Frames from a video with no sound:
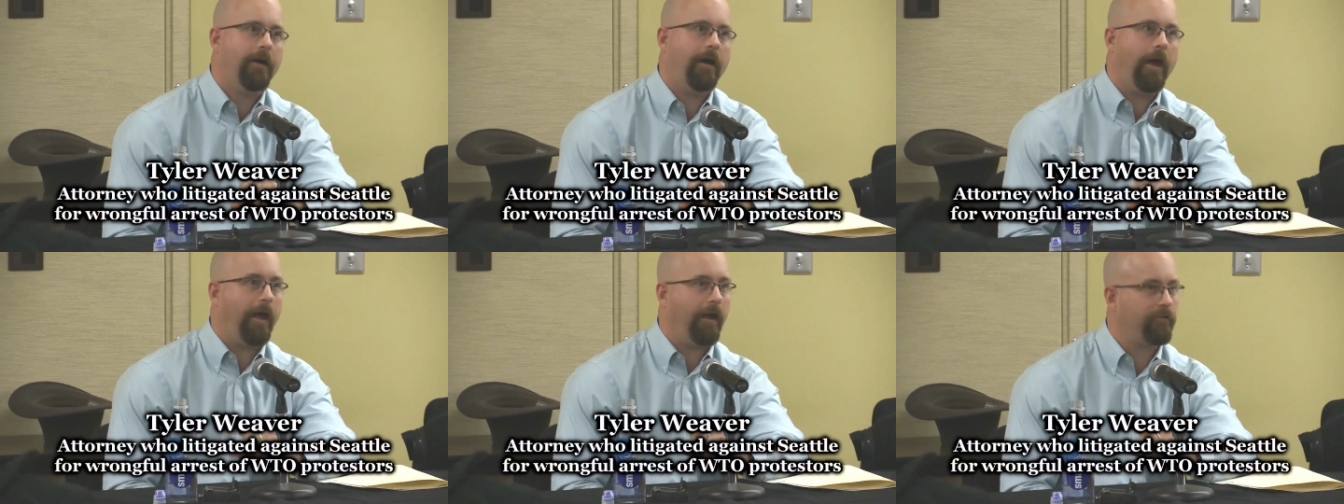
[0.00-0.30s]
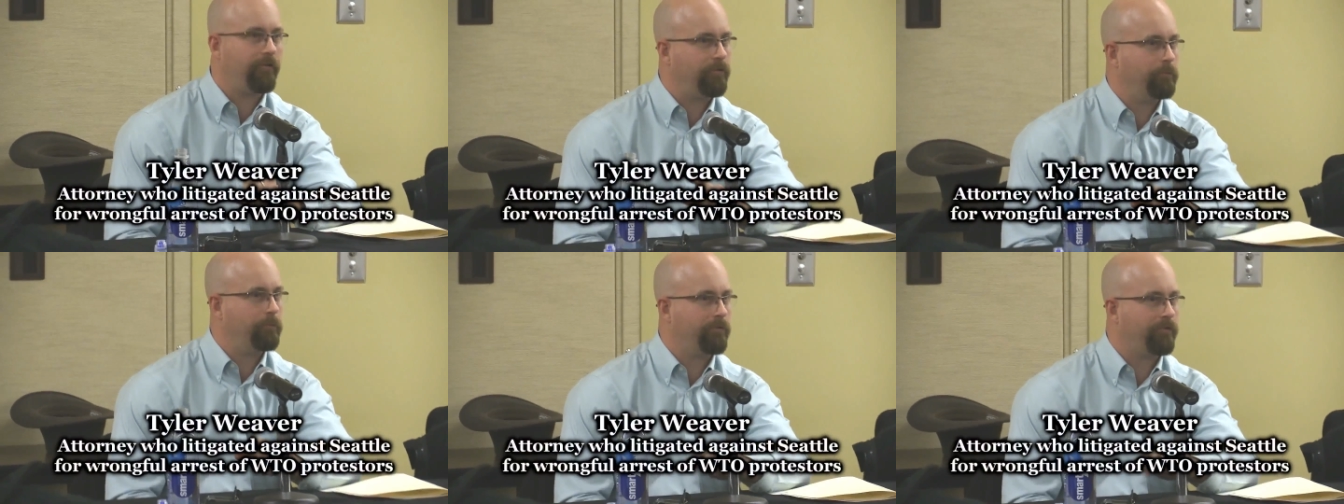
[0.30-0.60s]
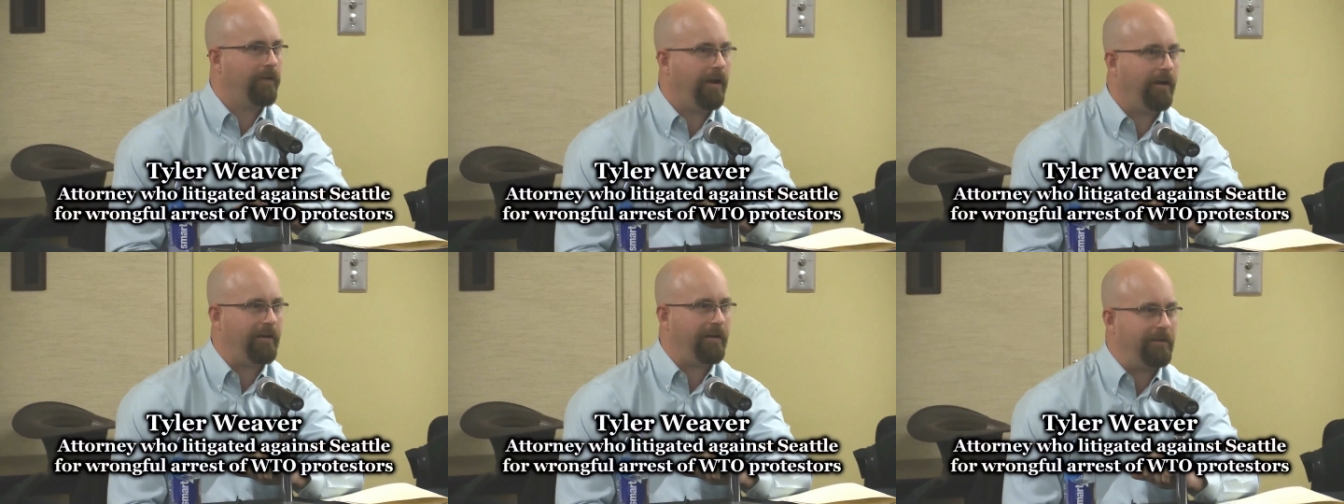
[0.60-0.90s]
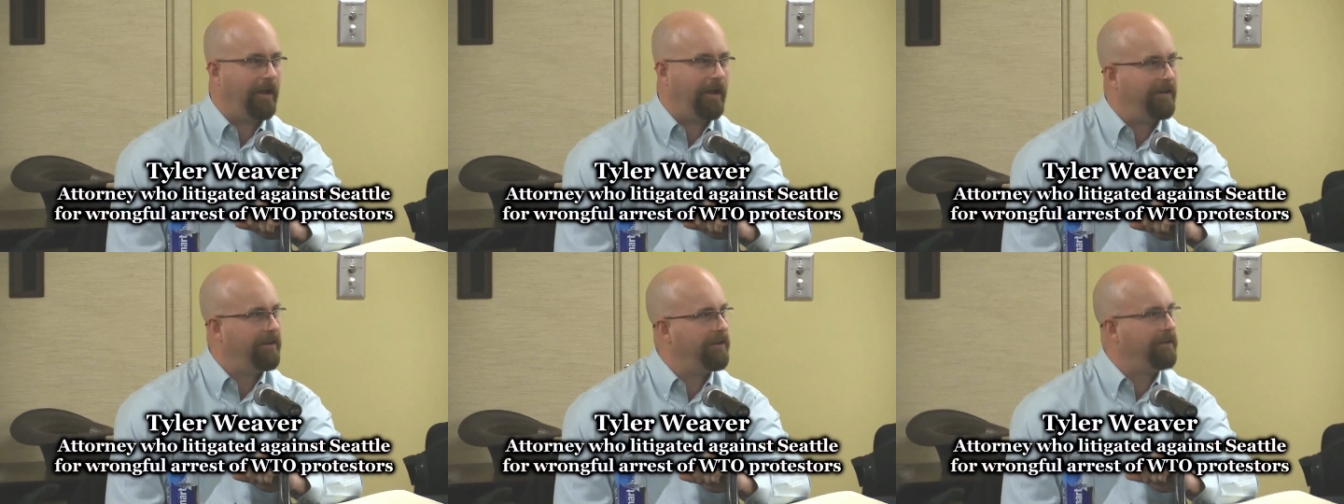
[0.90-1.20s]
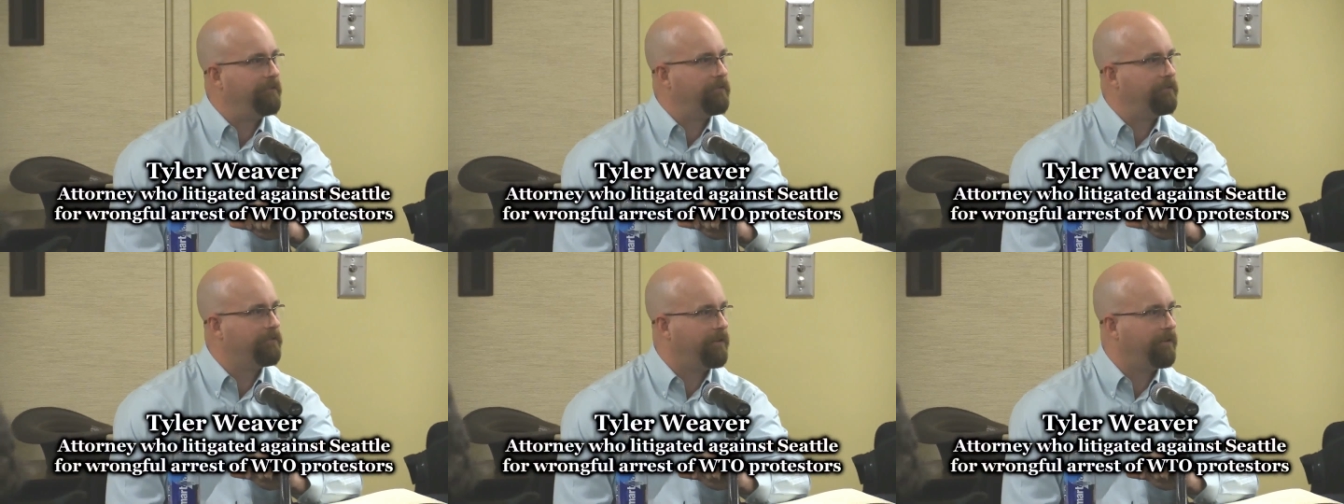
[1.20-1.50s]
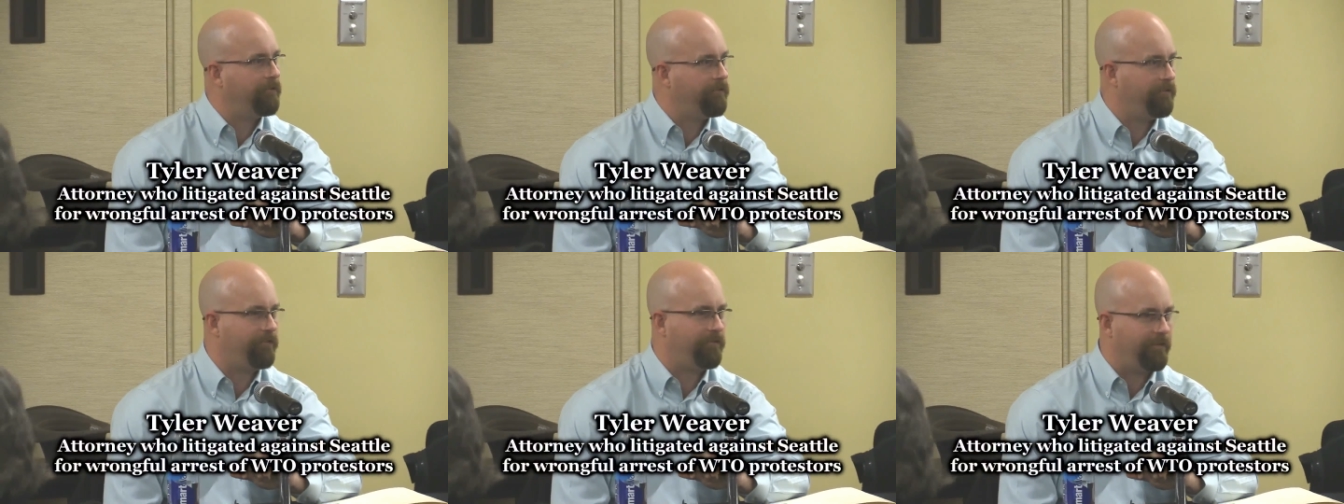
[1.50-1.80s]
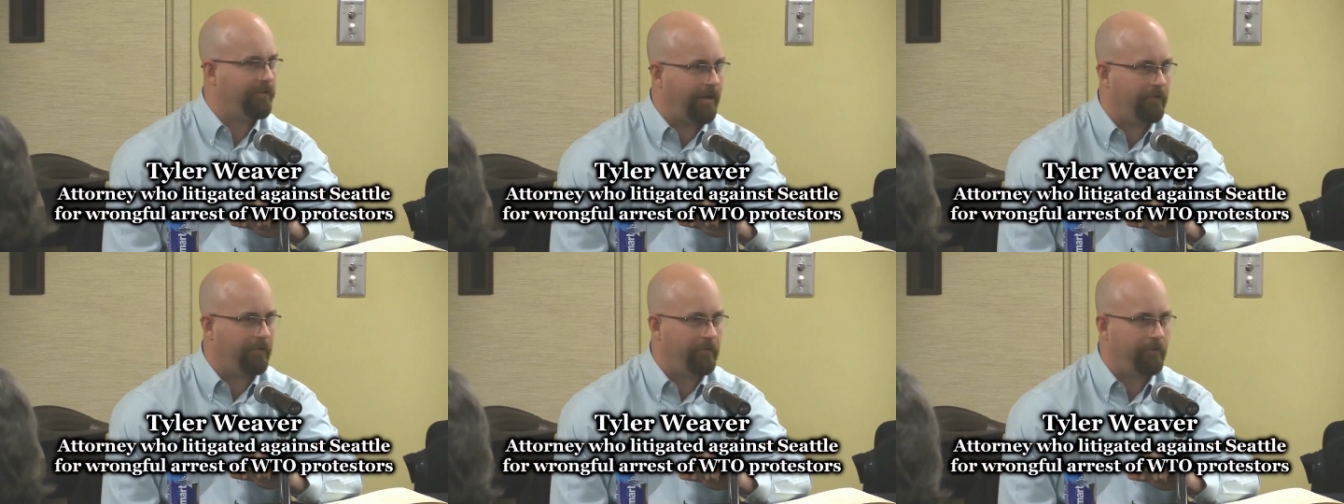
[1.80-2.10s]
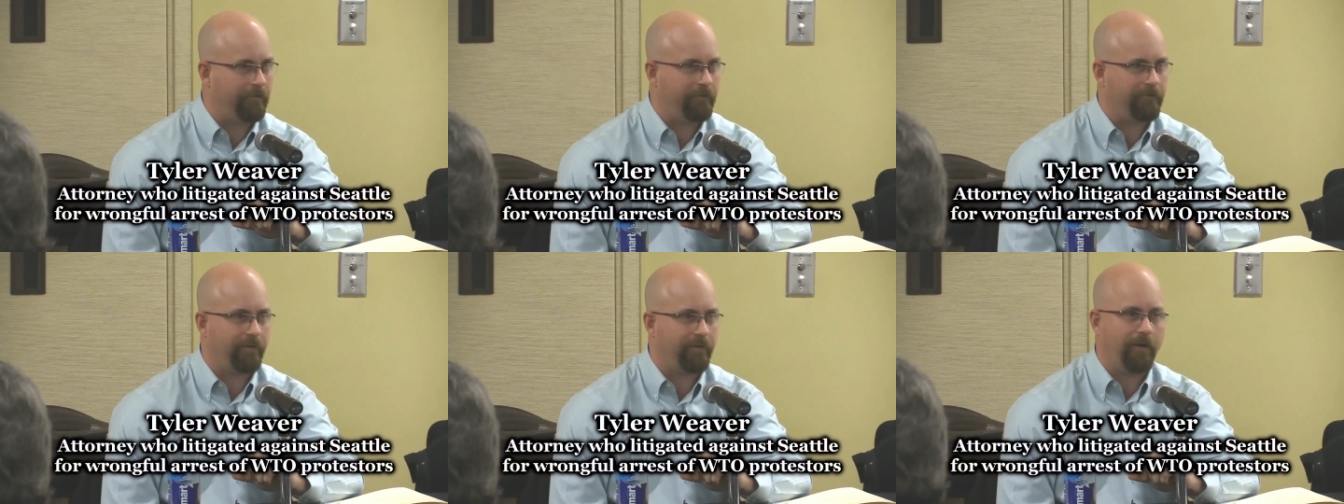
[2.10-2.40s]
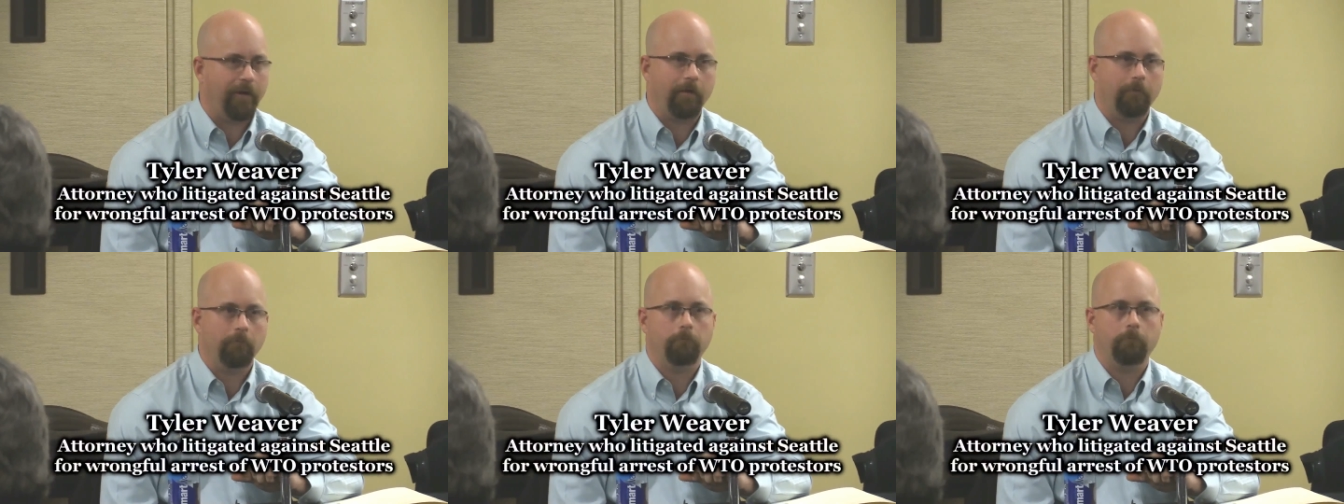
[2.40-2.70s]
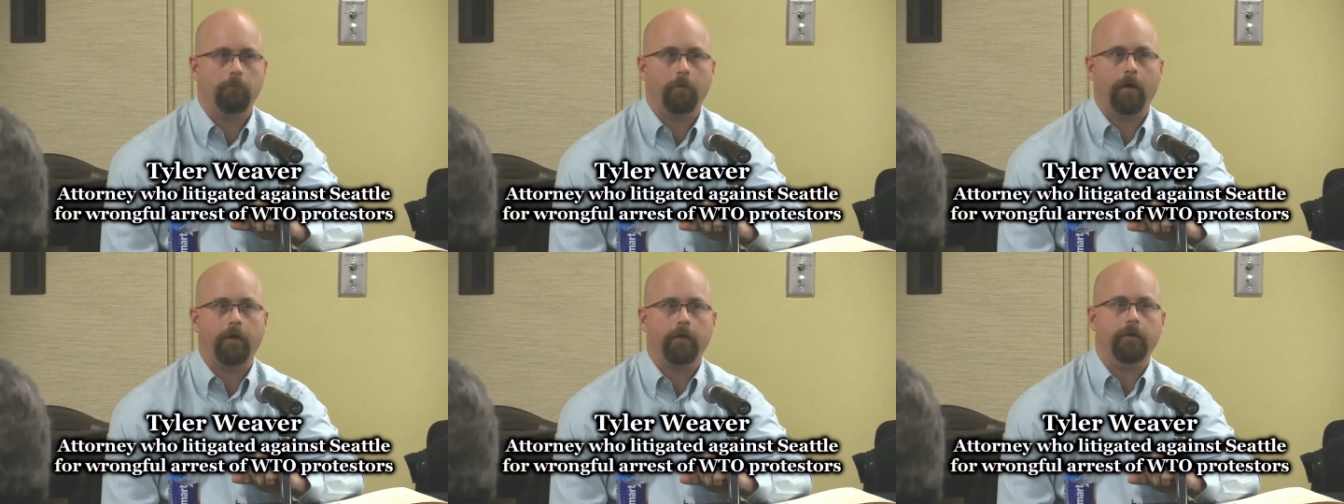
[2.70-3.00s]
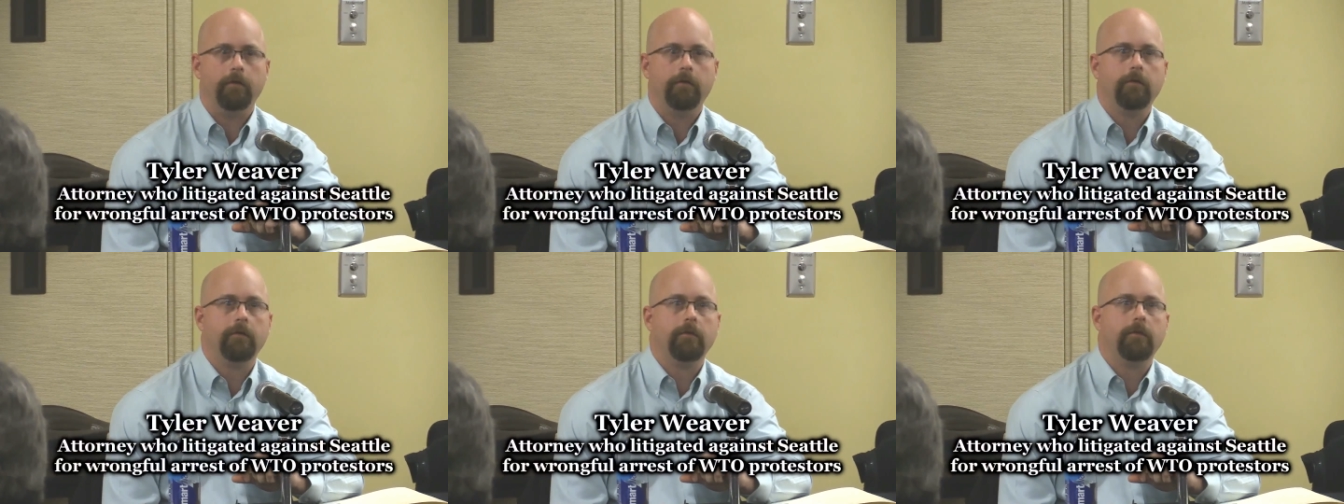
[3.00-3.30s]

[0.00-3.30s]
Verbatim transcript: I actually was not, I didn't even live in Seattle at the time, but